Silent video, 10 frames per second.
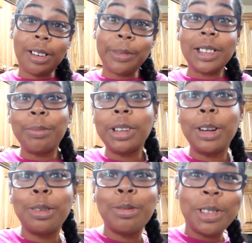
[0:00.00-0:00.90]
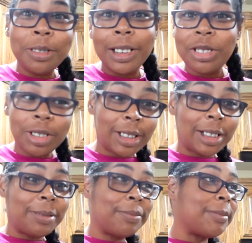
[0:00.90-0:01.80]
Comment down below, do you like
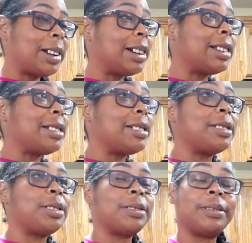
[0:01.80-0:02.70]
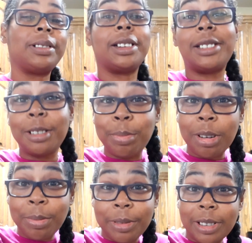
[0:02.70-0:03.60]
chili? And is it
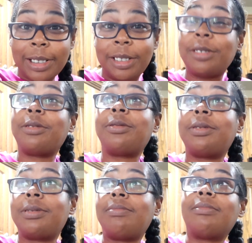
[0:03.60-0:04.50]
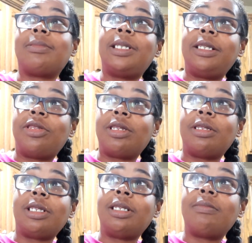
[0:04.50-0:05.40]
appropriate to eat
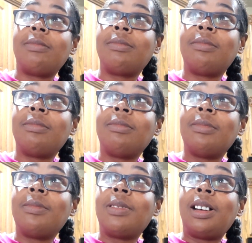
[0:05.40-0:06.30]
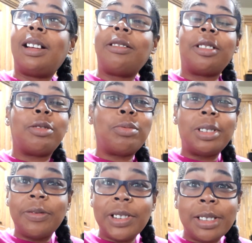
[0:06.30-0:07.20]
chili? I don't know.
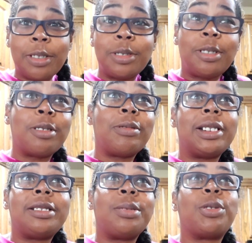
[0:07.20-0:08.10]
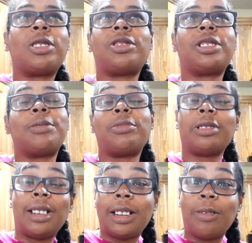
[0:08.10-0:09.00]
What if this goes all the way into March? Then we're
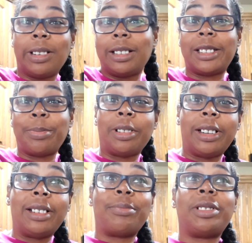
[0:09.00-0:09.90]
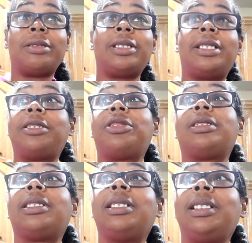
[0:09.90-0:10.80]
like going into spring and I'm still eating
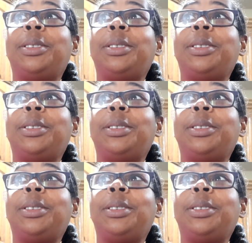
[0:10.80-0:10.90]
chili.